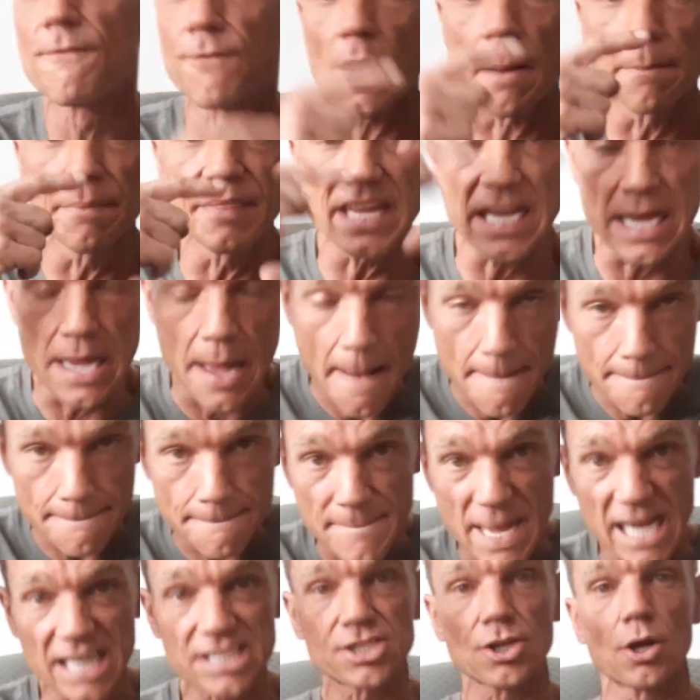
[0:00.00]
from the
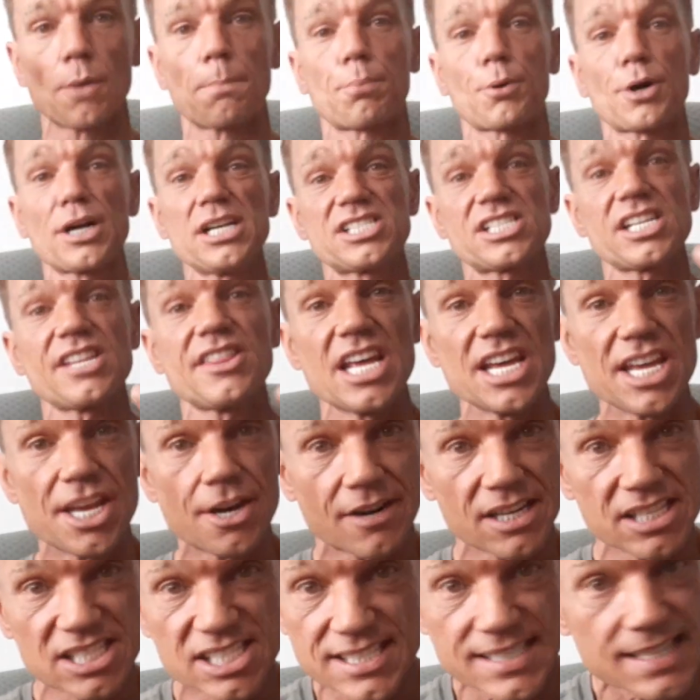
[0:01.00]
mental prison that
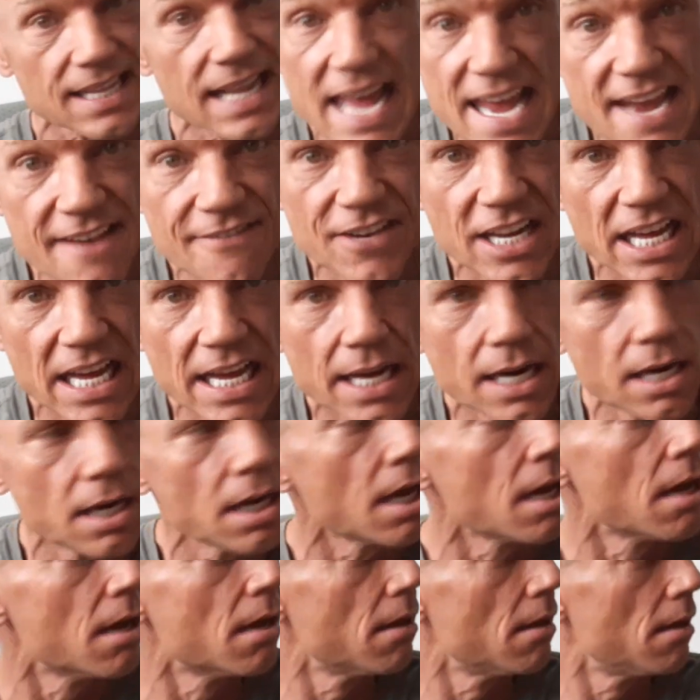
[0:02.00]
you're enslaved
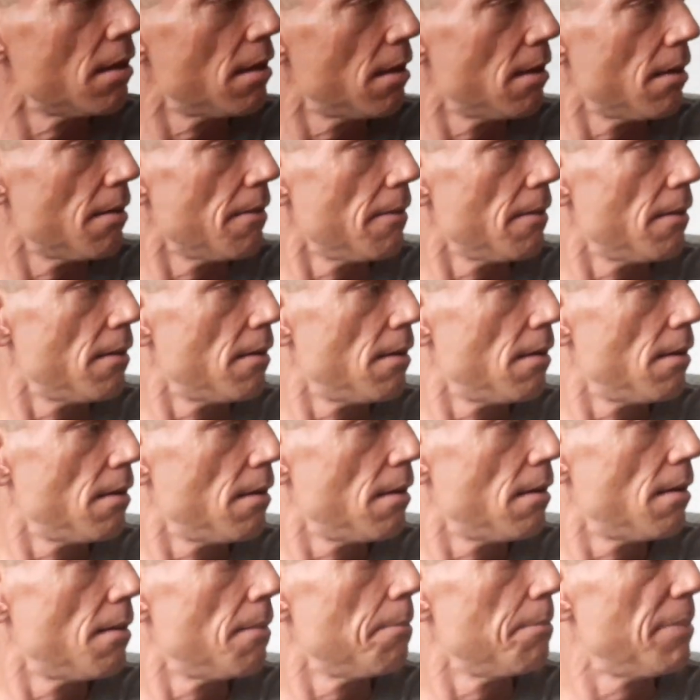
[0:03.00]
in,
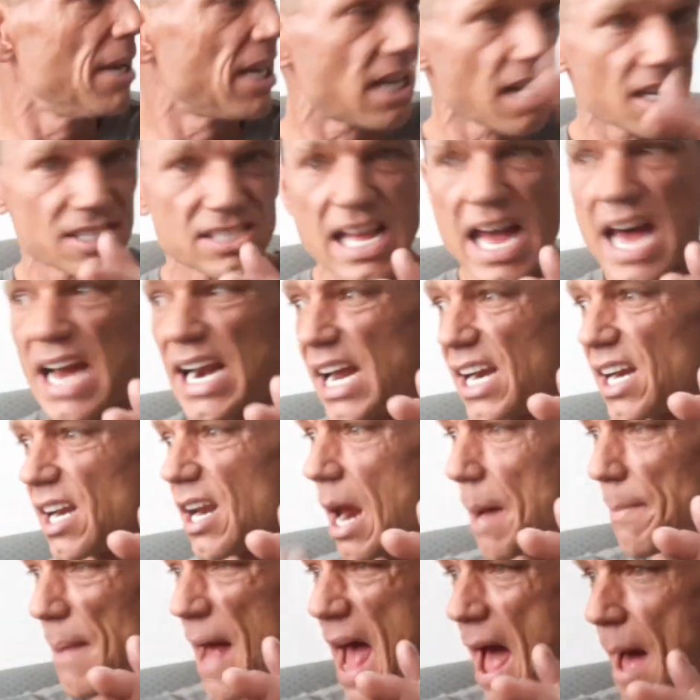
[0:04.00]
because that ended
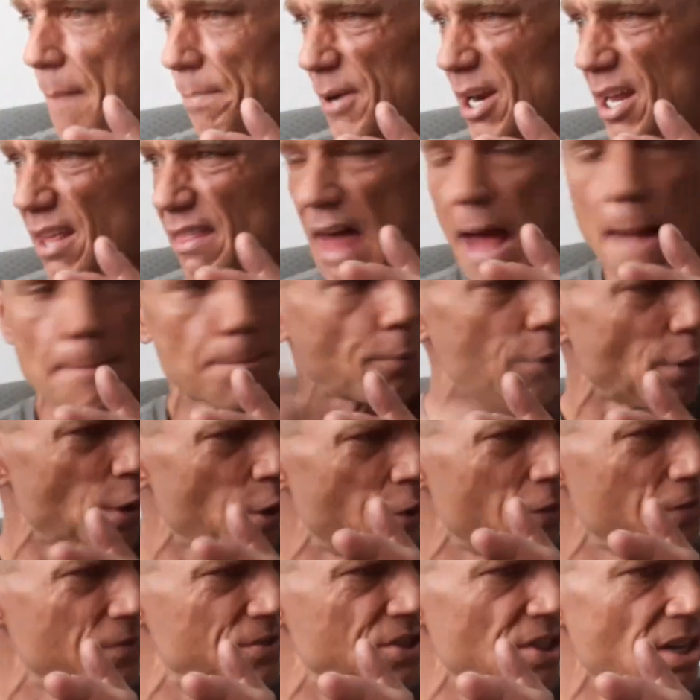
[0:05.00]
up happening, that
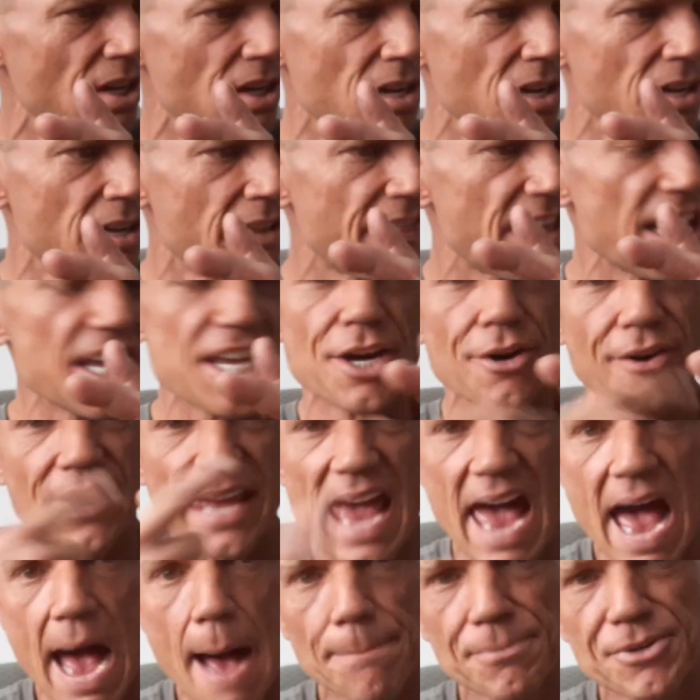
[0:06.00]
proves that your
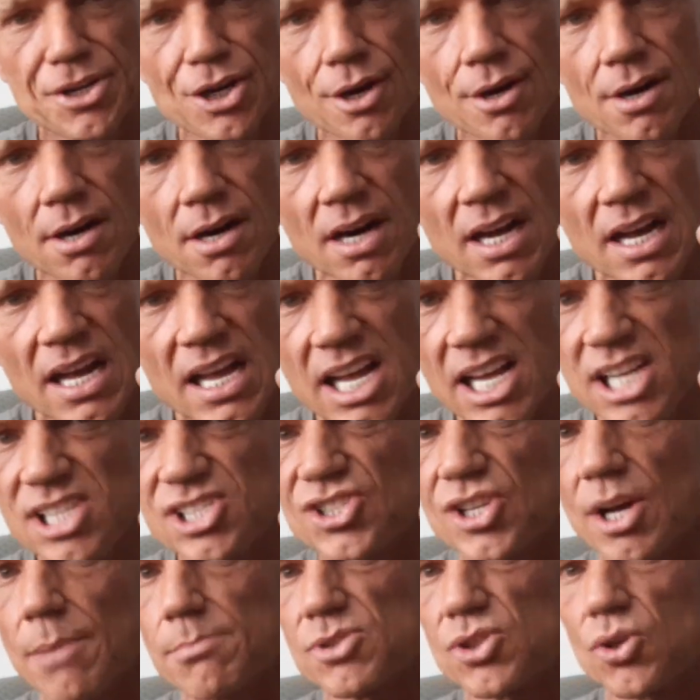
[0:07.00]
captor is
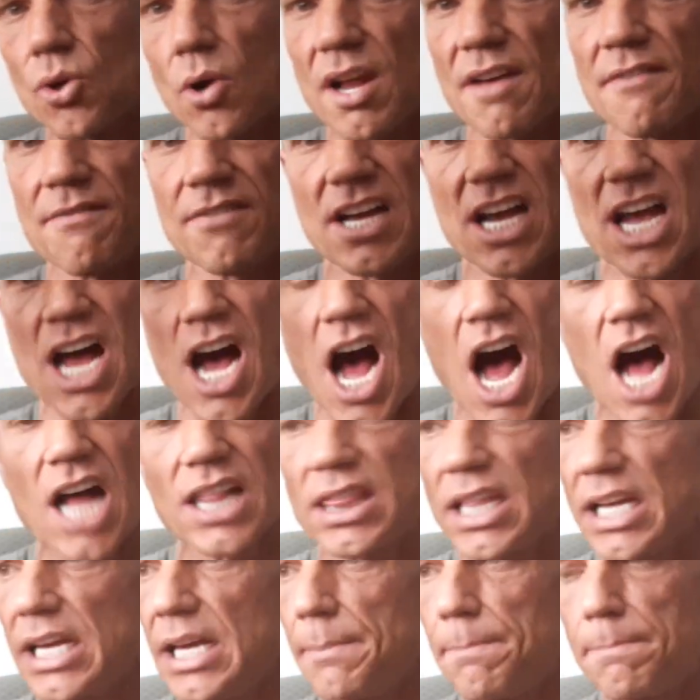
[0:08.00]
some sort of
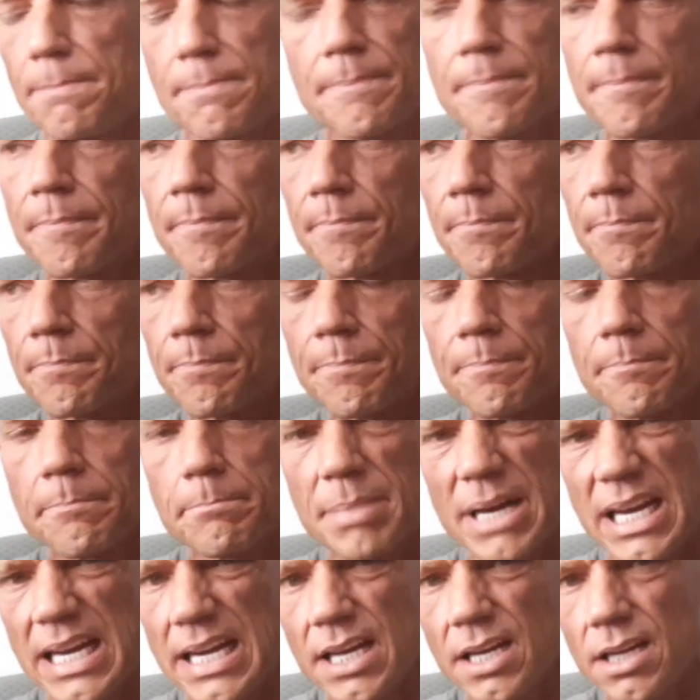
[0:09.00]
godly
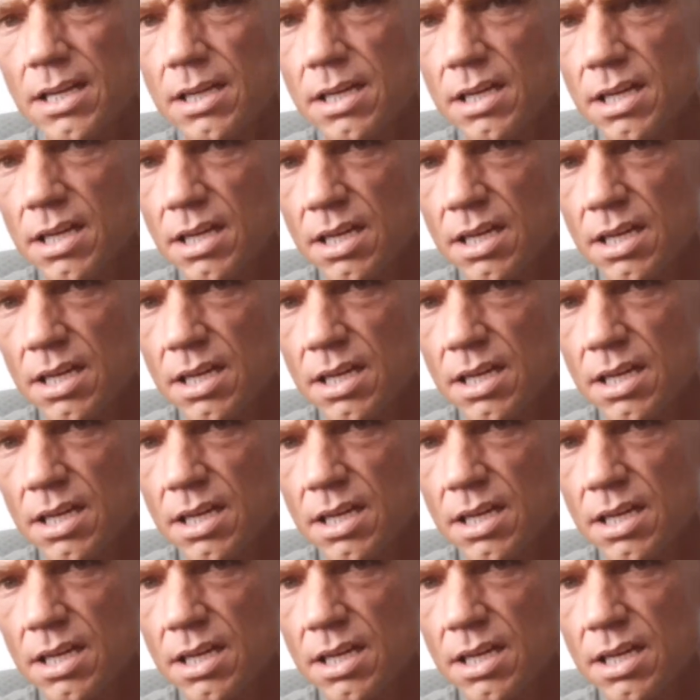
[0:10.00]
being.